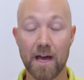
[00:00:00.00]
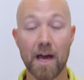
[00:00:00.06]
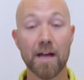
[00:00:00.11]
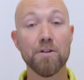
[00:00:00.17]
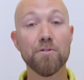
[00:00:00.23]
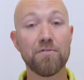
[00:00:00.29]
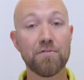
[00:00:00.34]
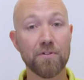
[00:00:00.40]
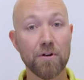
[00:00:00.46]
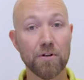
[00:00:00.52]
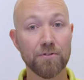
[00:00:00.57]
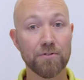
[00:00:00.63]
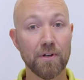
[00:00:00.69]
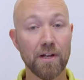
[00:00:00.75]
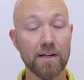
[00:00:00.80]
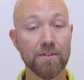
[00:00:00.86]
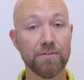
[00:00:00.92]
And you
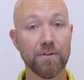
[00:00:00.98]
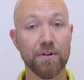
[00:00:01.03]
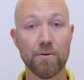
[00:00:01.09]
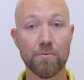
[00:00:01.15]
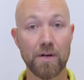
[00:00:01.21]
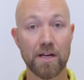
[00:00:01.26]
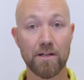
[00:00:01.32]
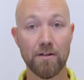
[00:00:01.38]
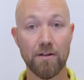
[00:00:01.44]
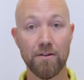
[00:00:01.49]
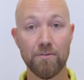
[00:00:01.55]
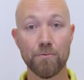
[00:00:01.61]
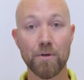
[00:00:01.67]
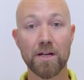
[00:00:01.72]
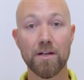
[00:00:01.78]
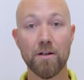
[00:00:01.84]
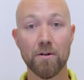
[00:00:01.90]
fertilize on a
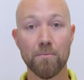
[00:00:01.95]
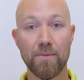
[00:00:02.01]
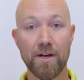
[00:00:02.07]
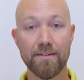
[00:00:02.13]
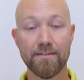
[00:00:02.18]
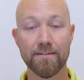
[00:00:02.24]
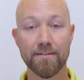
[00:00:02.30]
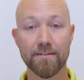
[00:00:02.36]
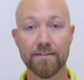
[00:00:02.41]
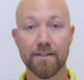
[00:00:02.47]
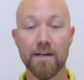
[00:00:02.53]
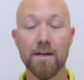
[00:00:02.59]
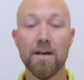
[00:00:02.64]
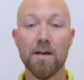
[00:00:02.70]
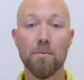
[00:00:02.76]
regular basis.